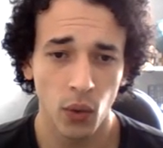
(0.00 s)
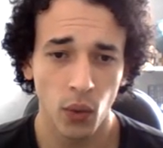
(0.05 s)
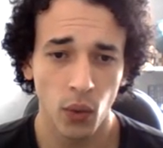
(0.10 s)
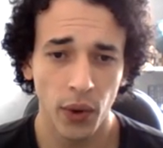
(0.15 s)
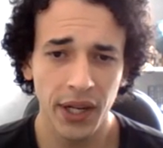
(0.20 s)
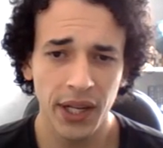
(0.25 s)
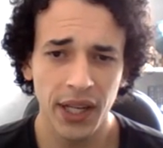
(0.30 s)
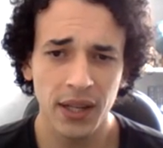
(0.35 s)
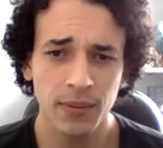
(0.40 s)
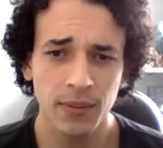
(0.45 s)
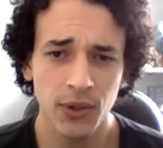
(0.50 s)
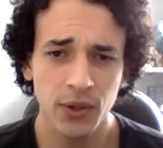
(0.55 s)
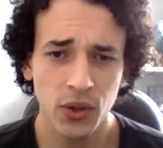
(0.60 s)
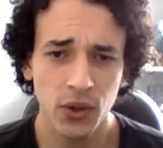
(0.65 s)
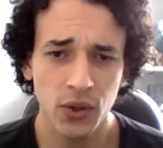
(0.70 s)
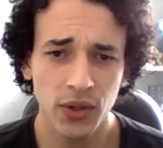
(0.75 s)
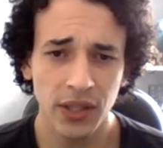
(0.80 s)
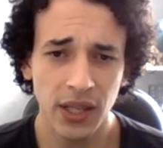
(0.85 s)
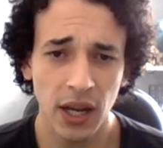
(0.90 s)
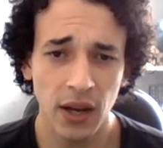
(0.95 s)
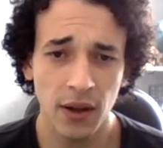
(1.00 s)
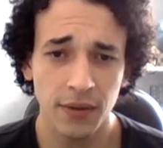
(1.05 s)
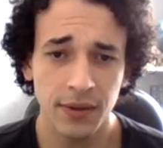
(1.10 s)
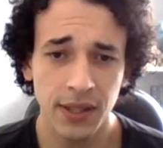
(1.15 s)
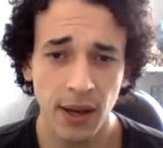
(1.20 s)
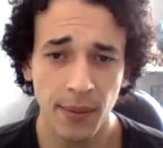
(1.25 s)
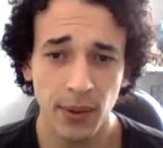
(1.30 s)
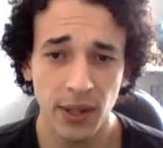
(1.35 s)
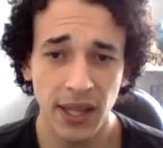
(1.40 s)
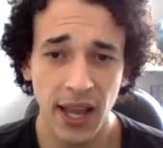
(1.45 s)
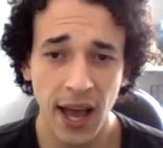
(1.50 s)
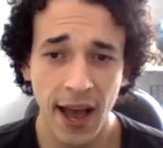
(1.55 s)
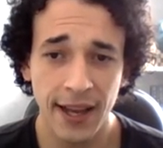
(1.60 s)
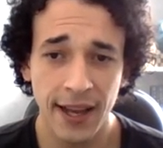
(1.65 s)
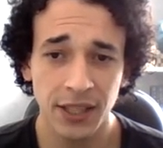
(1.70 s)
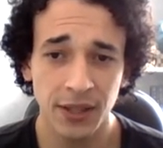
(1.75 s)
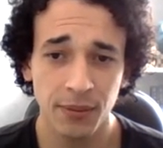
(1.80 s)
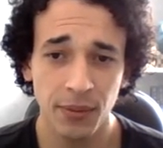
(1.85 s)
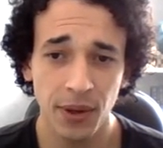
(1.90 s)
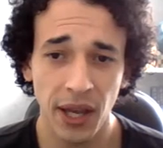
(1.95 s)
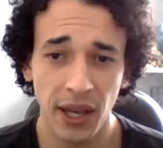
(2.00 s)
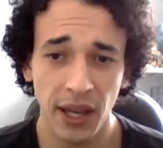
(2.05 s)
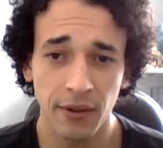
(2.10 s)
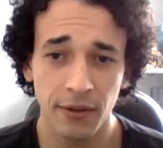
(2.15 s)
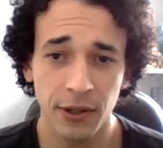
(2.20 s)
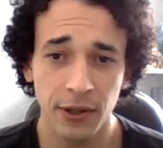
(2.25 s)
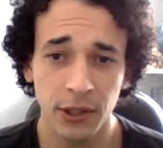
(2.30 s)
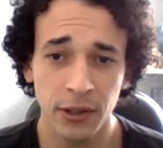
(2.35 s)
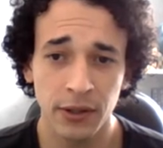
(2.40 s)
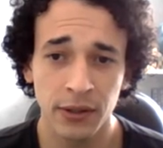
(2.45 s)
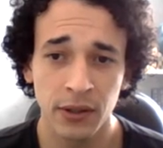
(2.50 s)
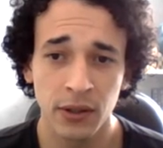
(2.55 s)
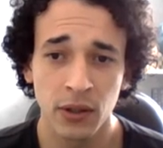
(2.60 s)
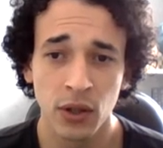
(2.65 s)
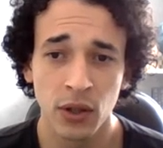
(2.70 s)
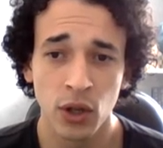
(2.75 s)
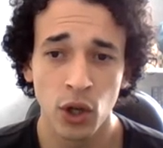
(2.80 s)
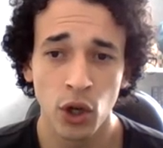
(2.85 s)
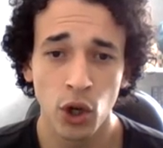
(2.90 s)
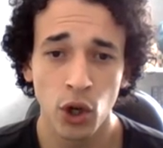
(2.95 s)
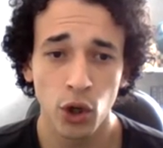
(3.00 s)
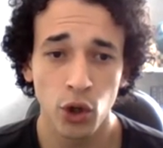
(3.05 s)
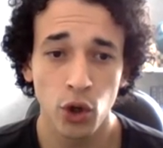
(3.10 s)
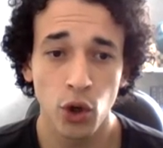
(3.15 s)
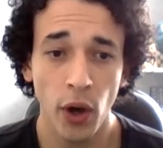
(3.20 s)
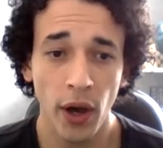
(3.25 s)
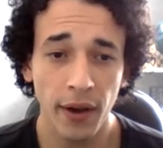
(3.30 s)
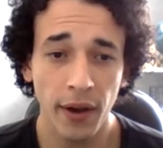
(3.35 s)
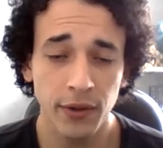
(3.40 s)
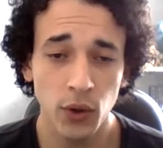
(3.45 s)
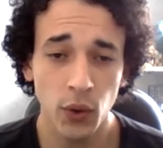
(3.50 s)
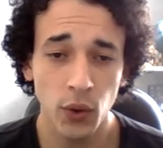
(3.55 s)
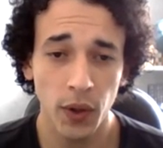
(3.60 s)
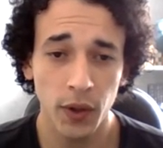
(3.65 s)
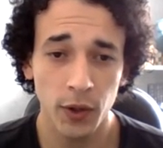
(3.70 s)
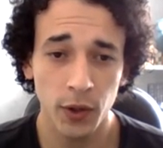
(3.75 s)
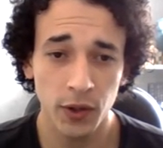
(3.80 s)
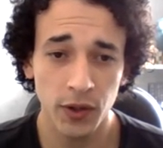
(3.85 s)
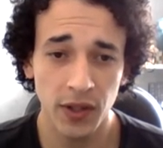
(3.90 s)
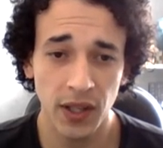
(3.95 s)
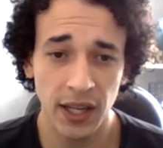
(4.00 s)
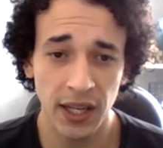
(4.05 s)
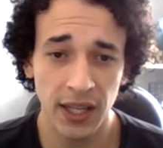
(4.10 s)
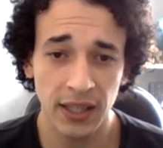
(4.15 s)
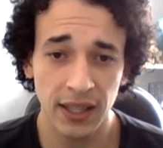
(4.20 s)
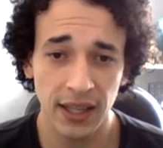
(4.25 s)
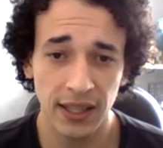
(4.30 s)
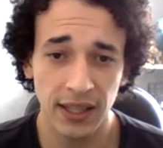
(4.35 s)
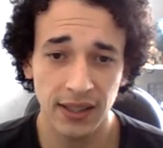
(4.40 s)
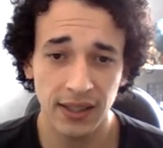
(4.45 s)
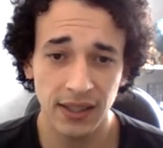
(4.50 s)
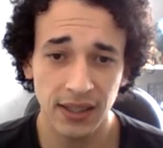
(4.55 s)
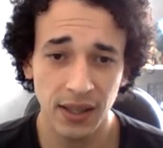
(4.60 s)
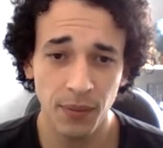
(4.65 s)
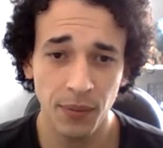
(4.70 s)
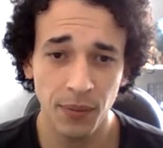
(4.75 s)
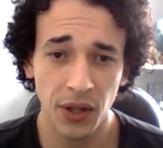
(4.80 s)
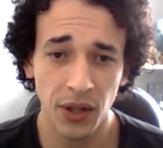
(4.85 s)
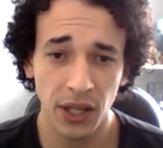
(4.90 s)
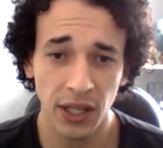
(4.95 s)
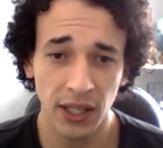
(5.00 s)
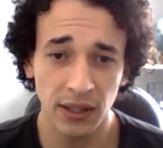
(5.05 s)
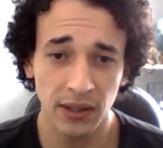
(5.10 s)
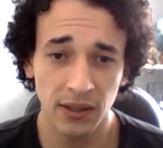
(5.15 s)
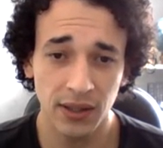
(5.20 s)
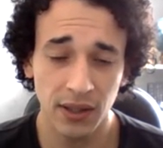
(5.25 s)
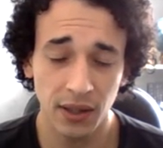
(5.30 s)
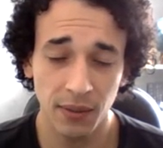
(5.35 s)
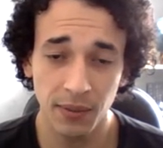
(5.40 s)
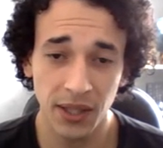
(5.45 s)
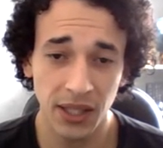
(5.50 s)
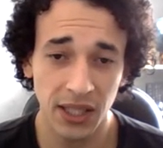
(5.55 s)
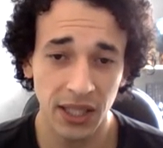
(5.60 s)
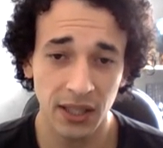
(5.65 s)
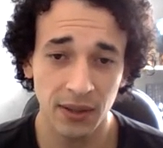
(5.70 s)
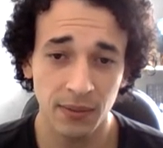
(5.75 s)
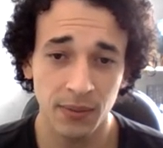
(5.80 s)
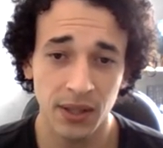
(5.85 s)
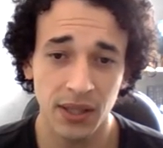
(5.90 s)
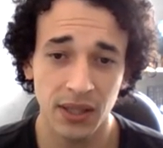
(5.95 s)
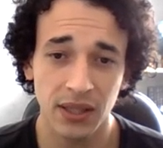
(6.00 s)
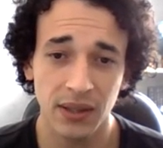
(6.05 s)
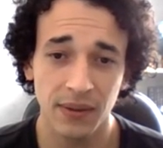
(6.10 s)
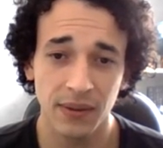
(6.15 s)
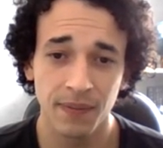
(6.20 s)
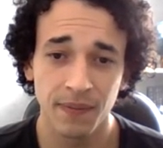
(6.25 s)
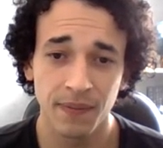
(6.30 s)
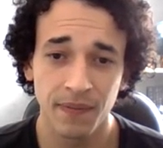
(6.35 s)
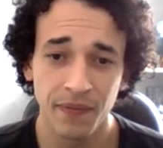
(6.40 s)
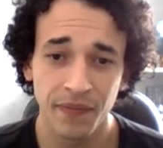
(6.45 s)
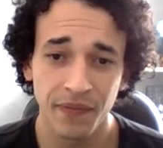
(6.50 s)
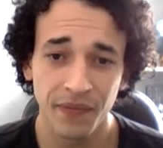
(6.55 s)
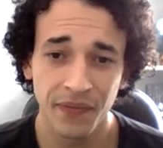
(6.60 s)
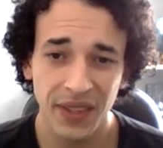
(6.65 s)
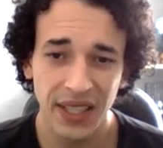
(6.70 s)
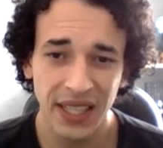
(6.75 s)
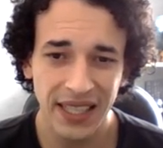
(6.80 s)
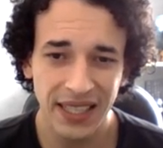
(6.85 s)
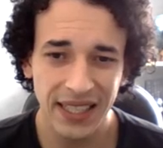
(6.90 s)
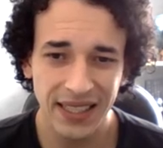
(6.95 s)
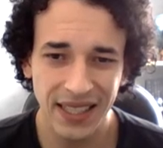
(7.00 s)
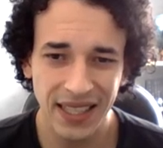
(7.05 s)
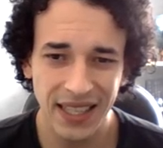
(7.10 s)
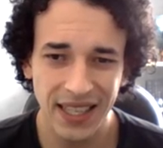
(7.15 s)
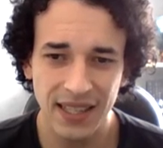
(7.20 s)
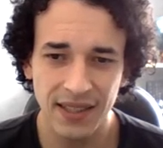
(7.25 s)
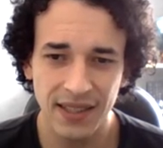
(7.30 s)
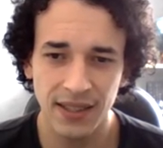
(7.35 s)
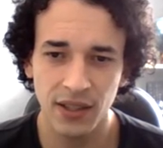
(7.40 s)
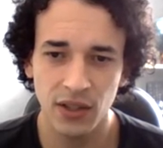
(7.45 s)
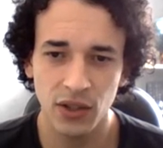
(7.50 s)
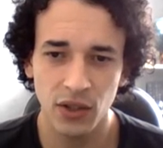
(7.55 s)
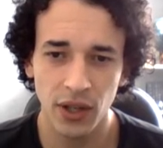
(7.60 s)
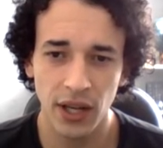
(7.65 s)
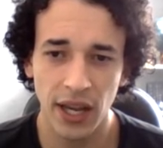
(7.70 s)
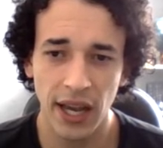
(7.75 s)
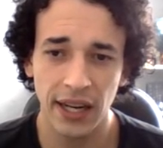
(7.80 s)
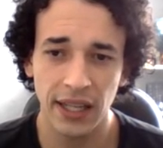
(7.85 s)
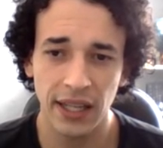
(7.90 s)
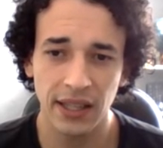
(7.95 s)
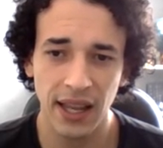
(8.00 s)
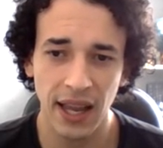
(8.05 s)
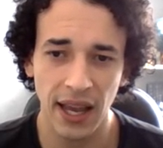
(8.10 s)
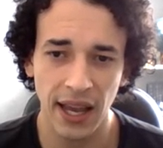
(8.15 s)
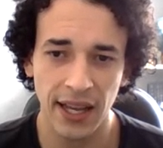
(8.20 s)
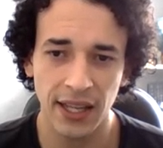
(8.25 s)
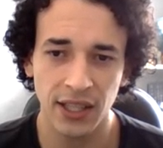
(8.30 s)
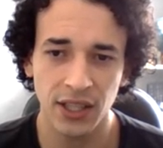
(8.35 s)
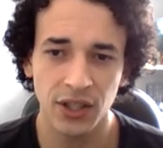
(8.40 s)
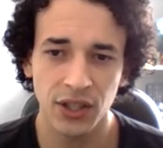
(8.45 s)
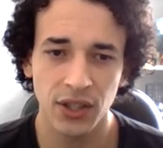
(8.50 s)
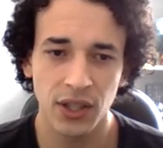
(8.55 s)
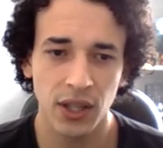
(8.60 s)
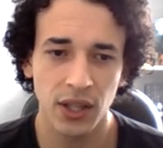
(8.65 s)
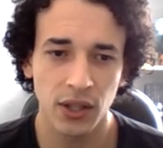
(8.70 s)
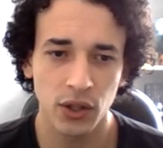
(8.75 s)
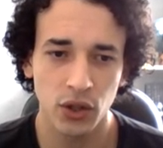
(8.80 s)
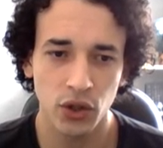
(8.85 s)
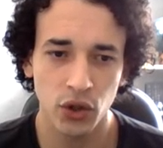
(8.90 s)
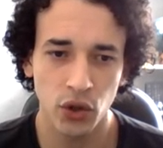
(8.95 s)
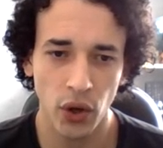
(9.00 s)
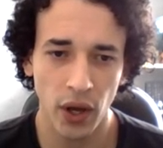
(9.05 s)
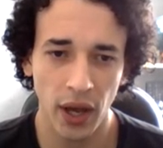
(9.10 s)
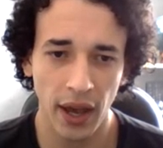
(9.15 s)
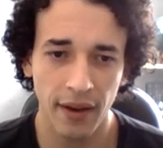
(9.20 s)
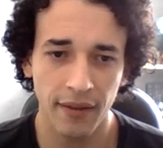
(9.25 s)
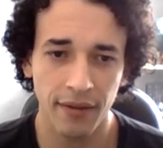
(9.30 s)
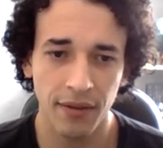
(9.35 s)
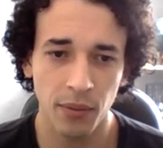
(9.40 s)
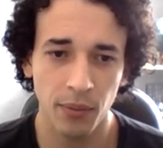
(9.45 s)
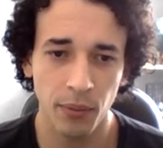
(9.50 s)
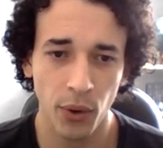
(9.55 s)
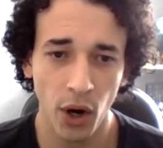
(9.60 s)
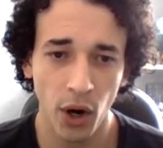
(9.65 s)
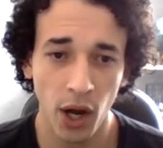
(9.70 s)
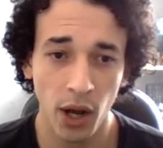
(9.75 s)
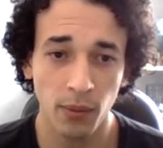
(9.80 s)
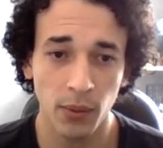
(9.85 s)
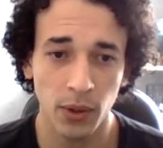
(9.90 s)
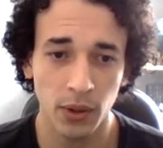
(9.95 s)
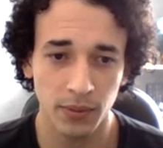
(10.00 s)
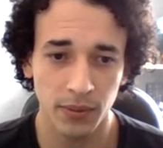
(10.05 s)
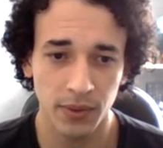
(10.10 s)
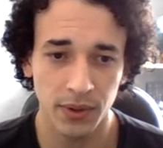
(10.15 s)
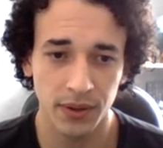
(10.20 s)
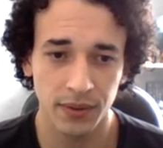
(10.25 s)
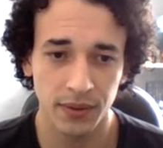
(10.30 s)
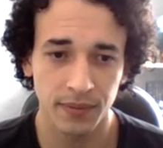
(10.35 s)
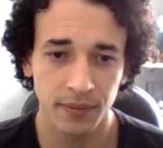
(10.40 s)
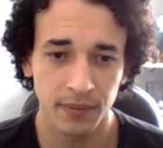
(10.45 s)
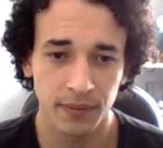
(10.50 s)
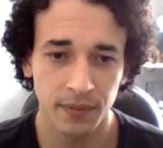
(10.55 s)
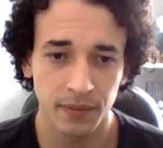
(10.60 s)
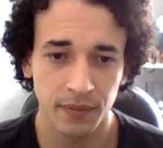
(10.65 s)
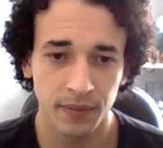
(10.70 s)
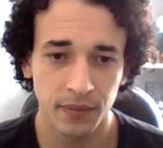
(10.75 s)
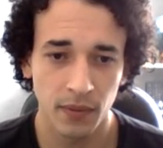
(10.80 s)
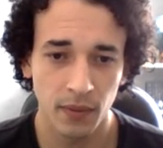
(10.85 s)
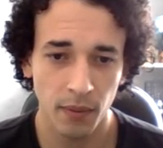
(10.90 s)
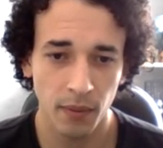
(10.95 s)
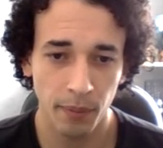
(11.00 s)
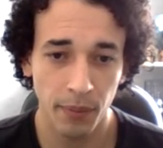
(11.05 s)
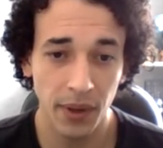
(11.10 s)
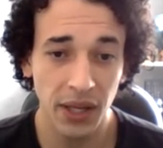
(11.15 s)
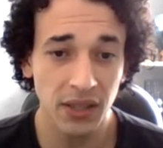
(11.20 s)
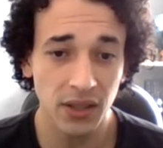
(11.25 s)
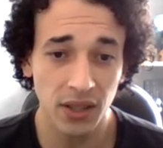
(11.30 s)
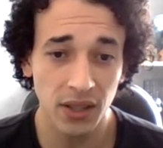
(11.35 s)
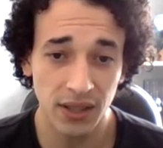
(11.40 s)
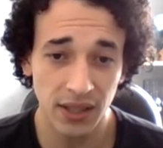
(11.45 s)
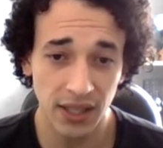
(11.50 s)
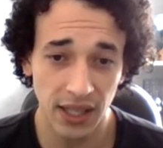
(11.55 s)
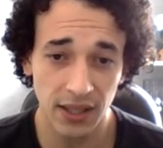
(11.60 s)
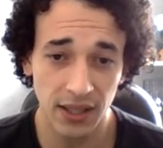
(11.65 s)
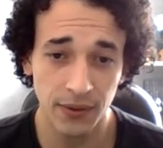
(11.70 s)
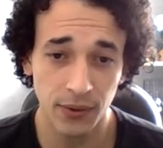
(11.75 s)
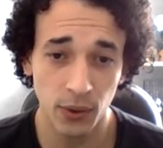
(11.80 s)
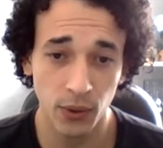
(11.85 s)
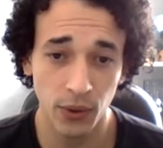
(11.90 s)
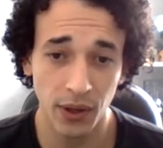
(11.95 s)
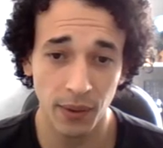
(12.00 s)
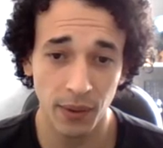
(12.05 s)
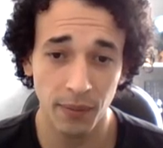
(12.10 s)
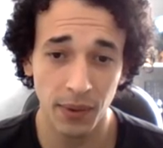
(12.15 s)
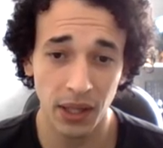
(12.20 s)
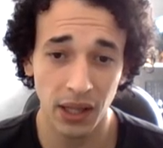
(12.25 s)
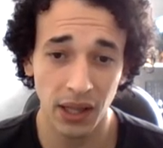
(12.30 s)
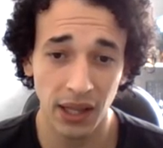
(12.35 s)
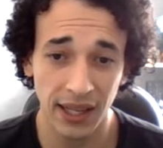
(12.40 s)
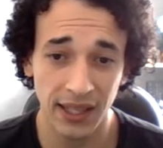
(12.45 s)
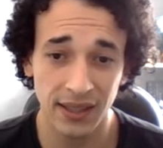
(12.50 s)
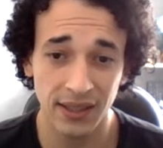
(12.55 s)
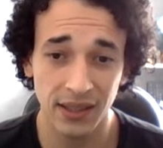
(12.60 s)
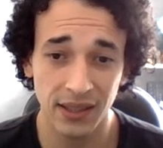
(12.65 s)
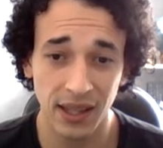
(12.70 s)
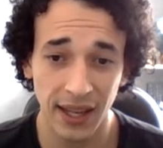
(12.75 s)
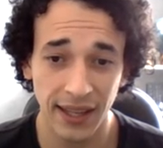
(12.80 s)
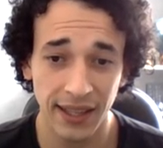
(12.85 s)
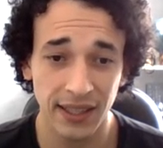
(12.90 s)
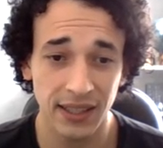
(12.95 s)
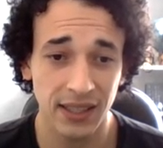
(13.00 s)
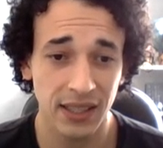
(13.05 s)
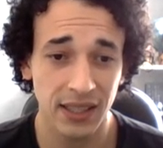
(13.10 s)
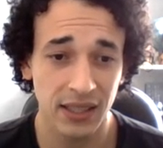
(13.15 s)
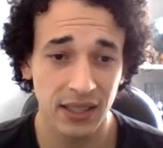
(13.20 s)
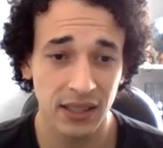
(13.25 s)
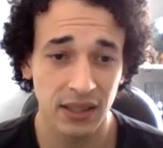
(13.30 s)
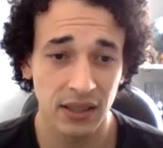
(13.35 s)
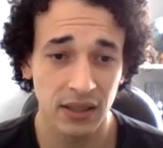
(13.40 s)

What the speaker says: When it comes to self-sabotaging behaviors, you have to understand that sometimes it's easy to get attached to having problems. Being successful can be less liked.